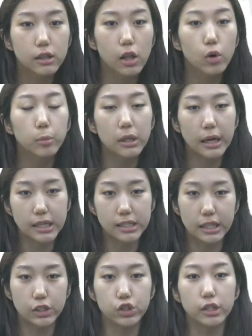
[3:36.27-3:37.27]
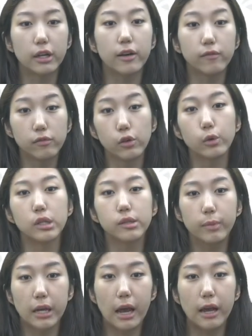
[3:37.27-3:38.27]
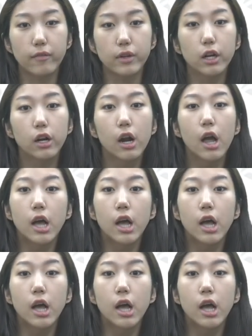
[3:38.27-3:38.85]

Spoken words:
globalization influence behavior.